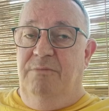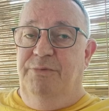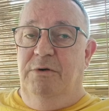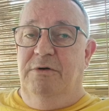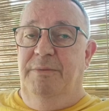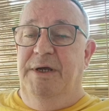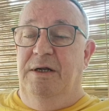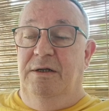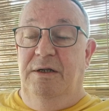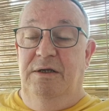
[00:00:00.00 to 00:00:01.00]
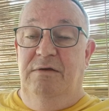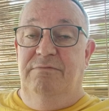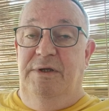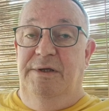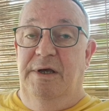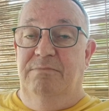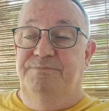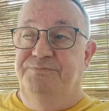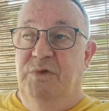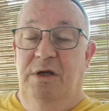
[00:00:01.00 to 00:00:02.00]
program it and leave the
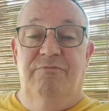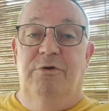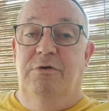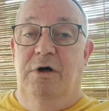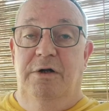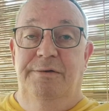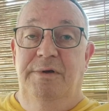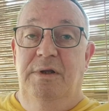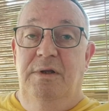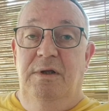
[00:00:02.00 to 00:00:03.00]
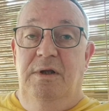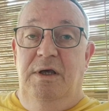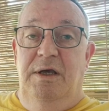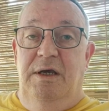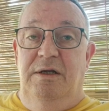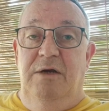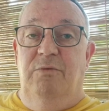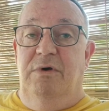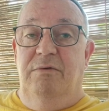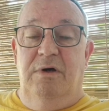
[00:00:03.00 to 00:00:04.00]
inverter on, and it
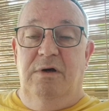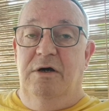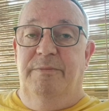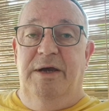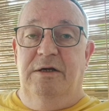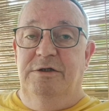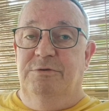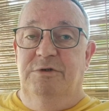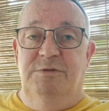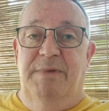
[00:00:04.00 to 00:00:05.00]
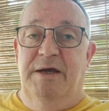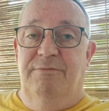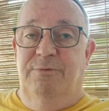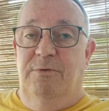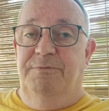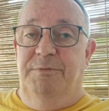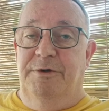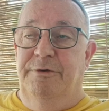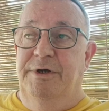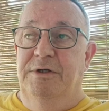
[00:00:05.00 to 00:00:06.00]
will automatically switch back and forth from the
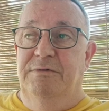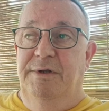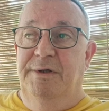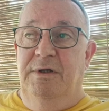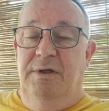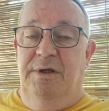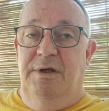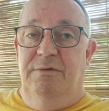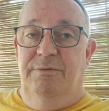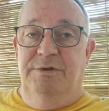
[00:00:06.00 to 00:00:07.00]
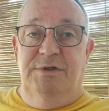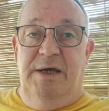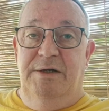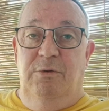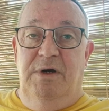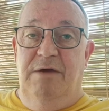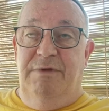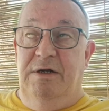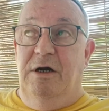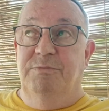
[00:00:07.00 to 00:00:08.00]
grid, which I don't have
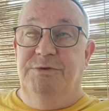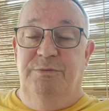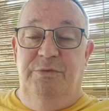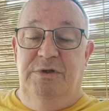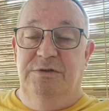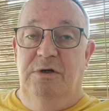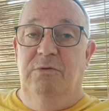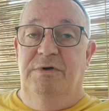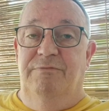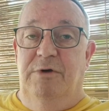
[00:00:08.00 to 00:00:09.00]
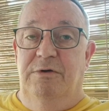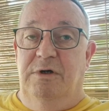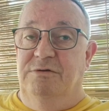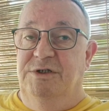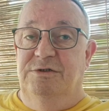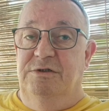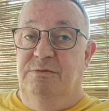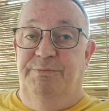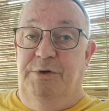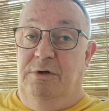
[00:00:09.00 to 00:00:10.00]
that option with this old inverter because it's just
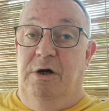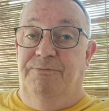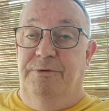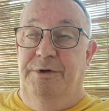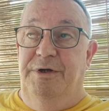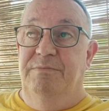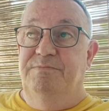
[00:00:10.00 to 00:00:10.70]
pure off grid.